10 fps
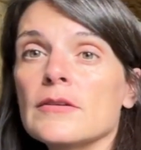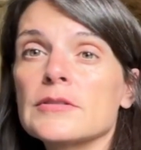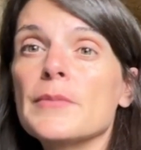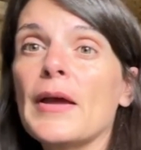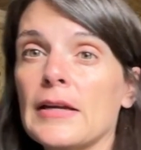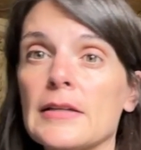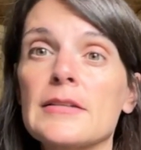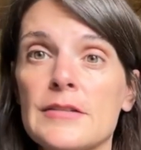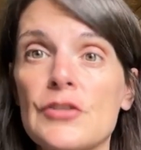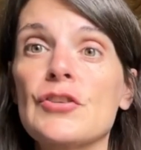make a
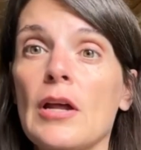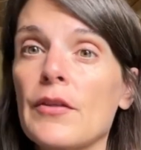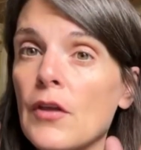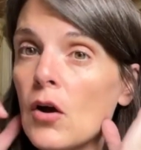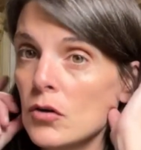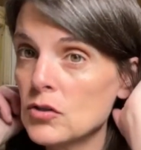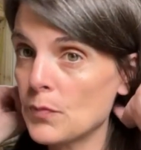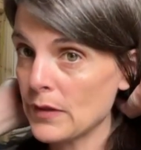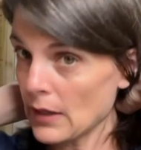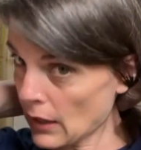decision on those.
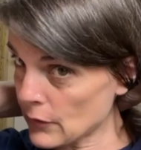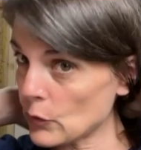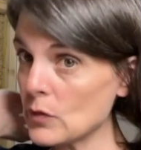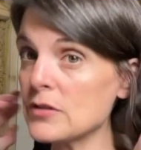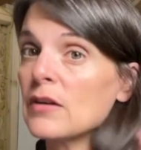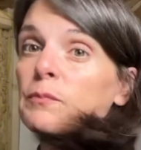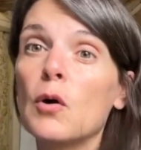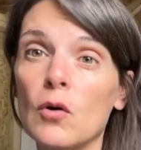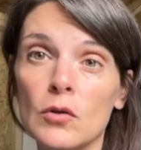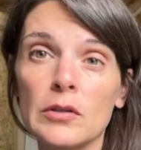But the other ones I
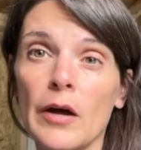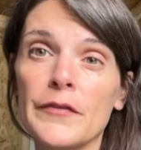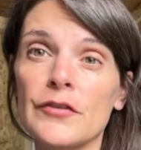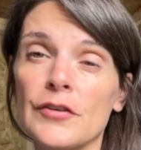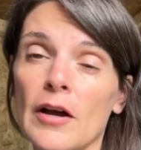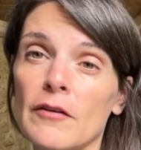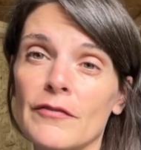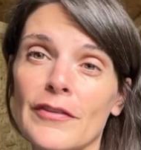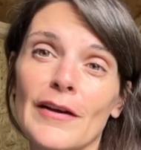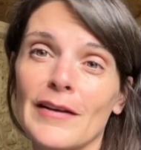pulled off the shelf,
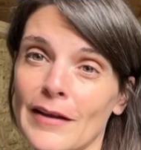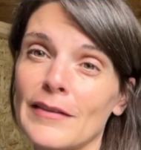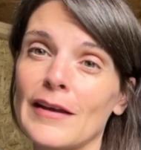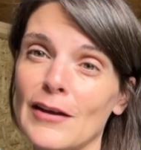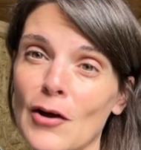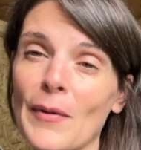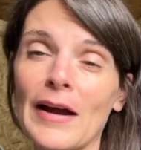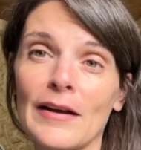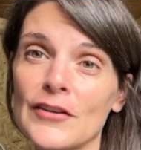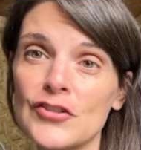they can go
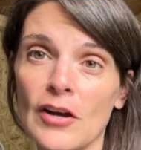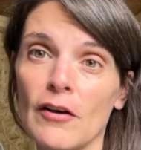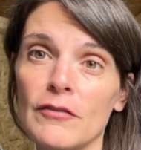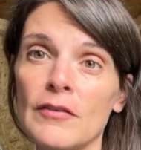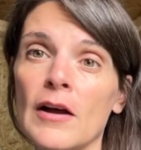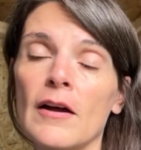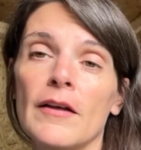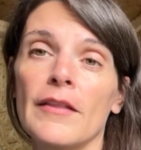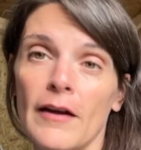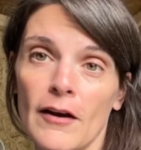back on the shelf.
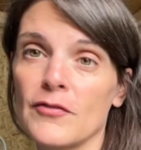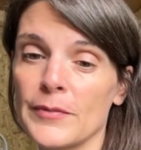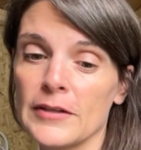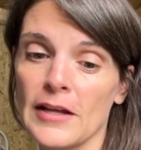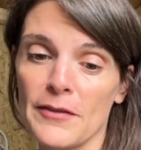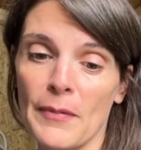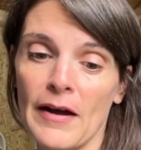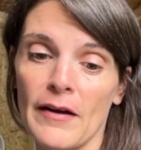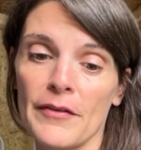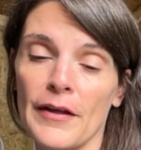They are from the death
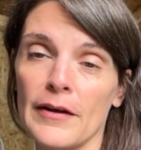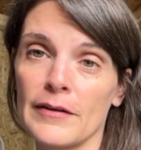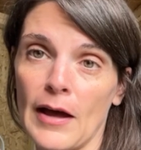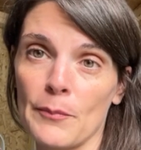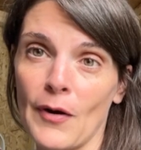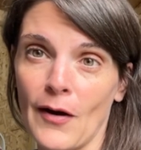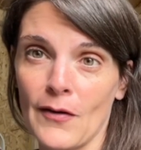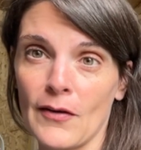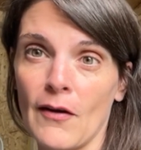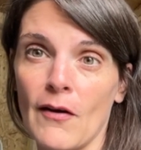pile. They are not
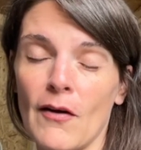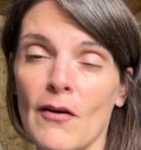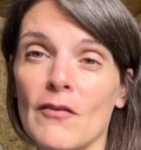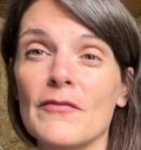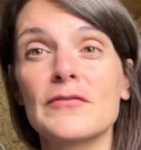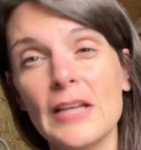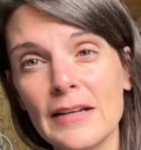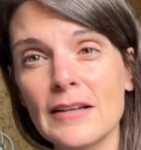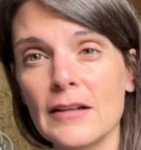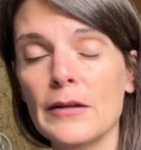
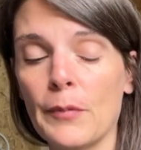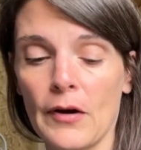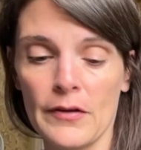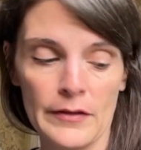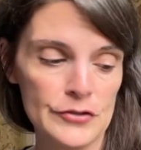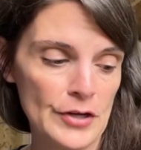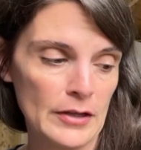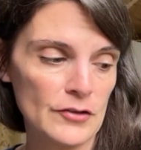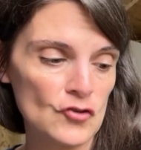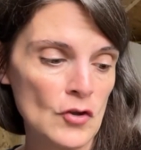technically part of the
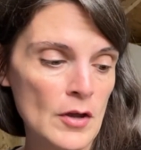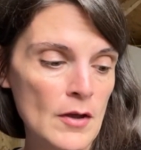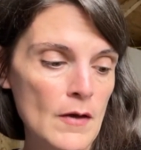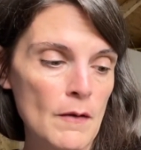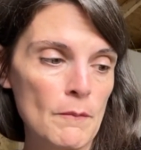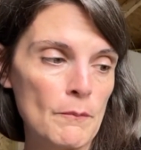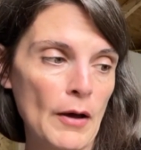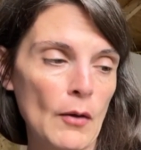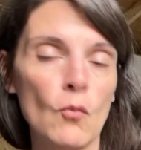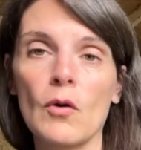challenge.
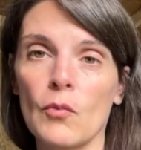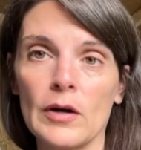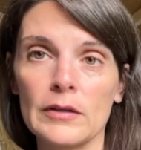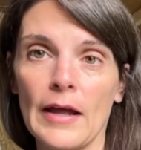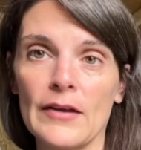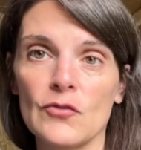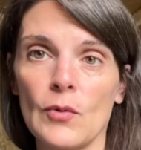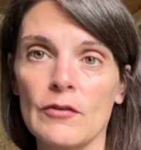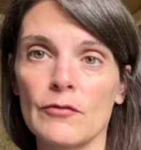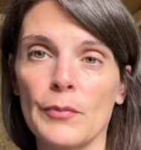But what worked last
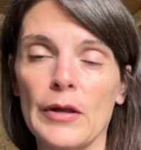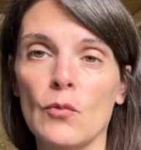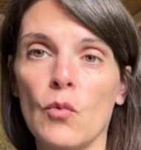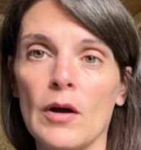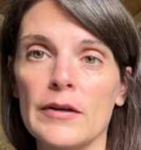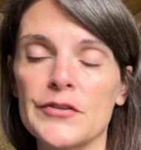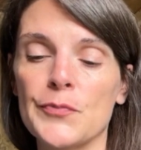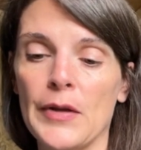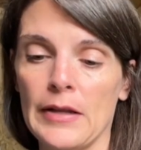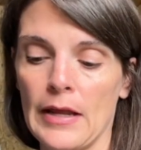week for me was
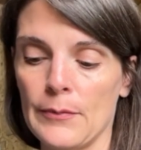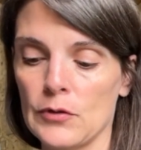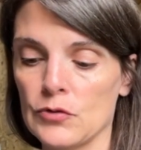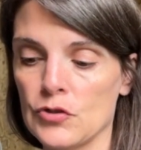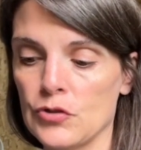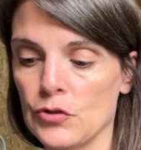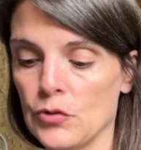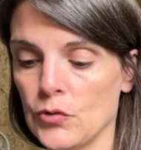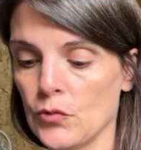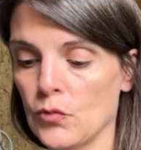being able
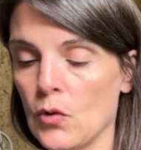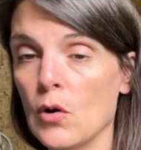to